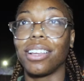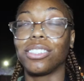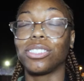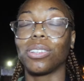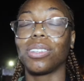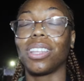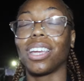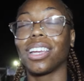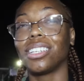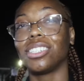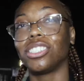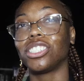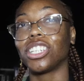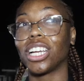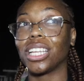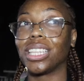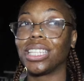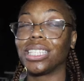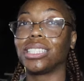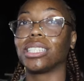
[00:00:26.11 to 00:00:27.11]
so they can
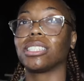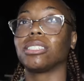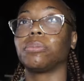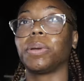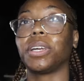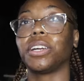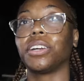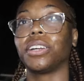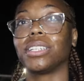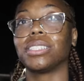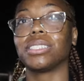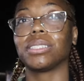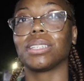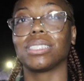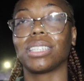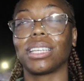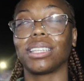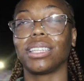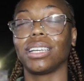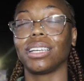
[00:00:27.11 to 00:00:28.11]
share this experience,
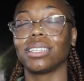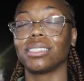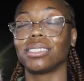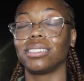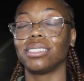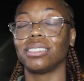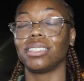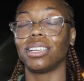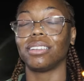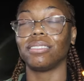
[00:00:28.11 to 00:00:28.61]
because I think it's